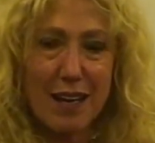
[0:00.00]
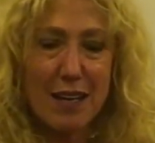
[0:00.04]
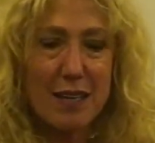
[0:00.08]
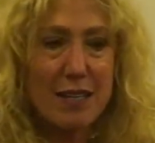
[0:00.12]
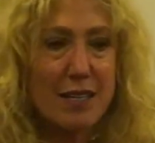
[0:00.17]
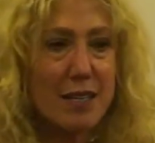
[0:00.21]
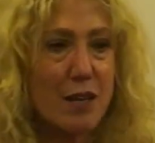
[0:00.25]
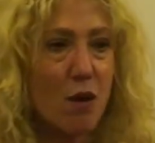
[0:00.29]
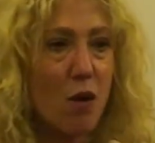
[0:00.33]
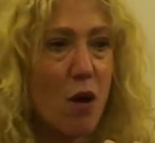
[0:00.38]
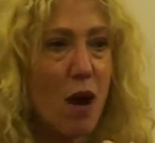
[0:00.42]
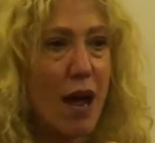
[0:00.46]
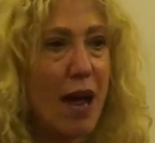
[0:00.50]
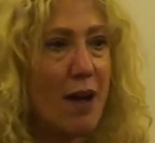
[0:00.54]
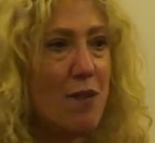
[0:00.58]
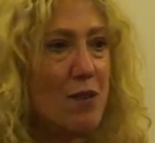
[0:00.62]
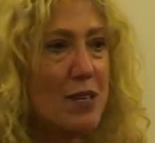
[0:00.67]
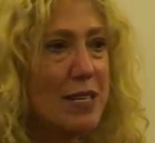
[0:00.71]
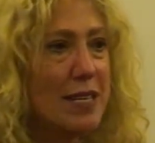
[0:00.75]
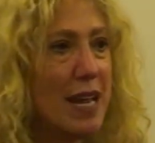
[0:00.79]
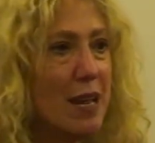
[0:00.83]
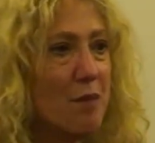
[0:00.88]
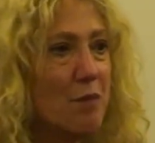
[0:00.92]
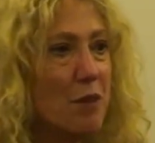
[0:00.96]
So I
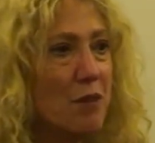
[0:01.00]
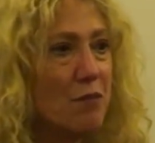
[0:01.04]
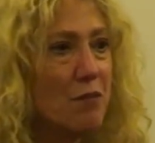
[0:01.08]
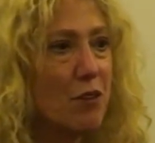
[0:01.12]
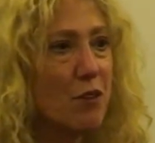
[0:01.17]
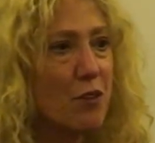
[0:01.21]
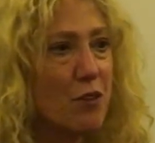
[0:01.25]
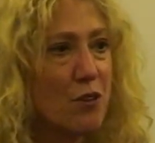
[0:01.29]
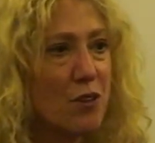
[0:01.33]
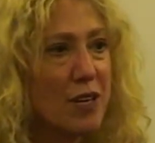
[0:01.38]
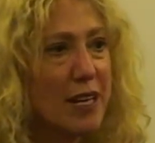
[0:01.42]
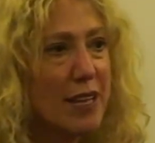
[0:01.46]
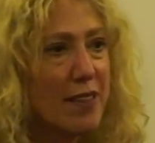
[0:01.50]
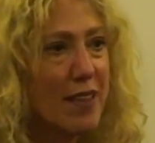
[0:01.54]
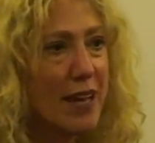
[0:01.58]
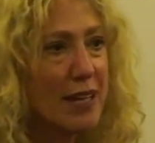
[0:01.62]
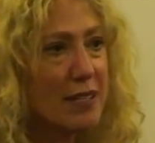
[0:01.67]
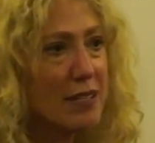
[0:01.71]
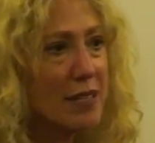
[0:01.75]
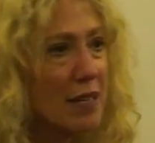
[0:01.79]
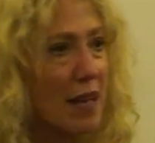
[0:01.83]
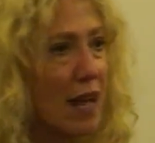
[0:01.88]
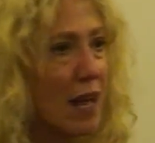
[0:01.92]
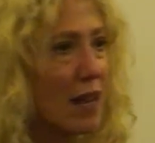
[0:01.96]
was aiming for
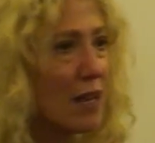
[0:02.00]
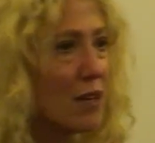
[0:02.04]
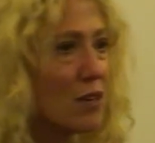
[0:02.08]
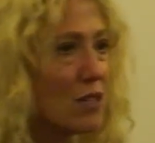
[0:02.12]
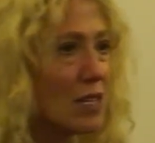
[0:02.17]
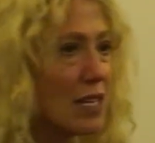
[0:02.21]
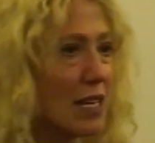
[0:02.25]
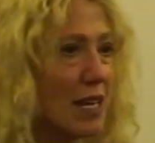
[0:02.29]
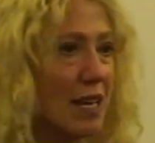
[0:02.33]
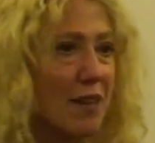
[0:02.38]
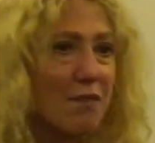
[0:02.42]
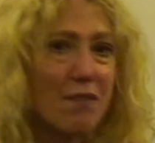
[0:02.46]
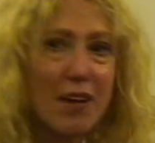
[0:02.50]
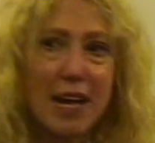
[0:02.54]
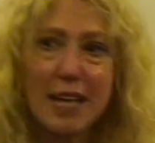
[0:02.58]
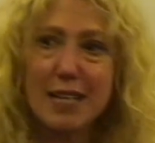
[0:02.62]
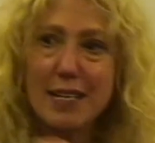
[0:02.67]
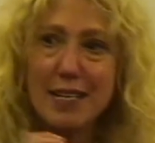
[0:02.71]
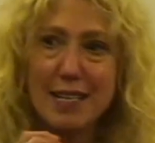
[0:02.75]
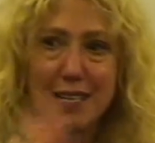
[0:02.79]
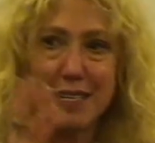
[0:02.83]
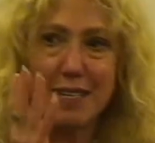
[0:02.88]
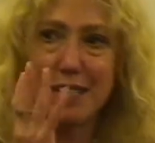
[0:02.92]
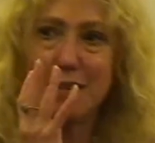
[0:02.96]
$30,000, and if I
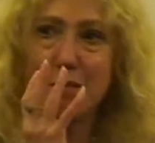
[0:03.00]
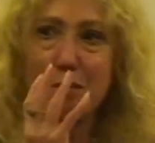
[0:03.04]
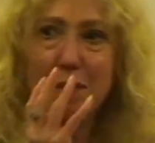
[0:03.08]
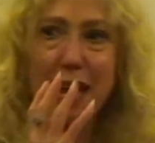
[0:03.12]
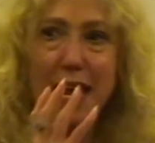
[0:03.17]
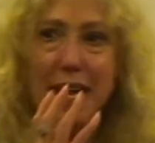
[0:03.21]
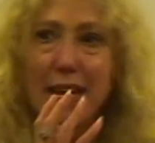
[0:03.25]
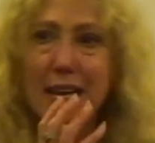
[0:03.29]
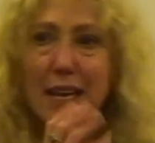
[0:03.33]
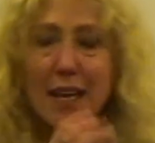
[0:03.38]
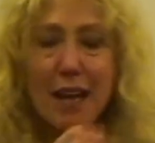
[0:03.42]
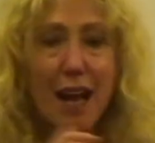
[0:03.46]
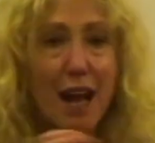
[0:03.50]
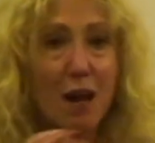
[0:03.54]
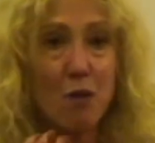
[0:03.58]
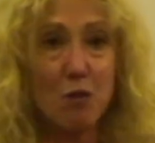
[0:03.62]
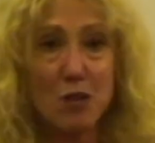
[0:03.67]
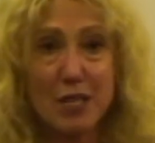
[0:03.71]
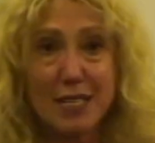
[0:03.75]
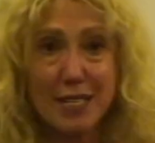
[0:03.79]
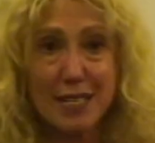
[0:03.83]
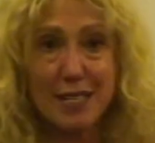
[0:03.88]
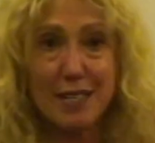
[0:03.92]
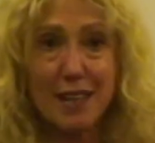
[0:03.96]
didn't make it, I
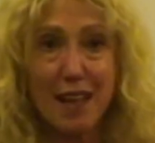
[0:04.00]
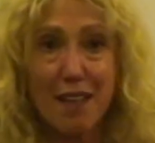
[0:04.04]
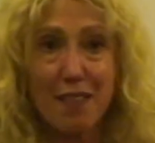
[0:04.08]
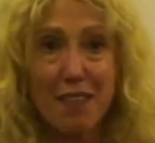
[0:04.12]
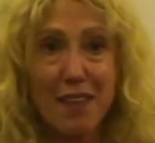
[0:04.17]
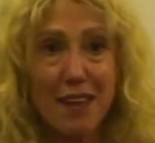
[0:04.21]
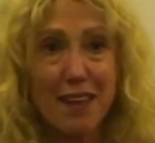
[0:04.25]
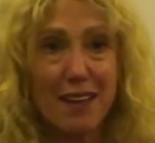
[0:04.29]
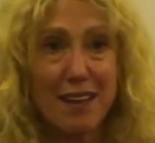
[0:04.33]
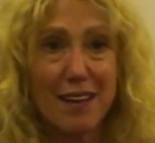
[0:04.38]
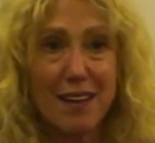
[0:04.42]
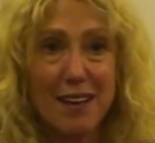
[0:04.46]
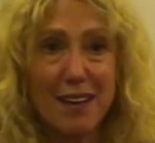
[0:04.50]
would see nothing.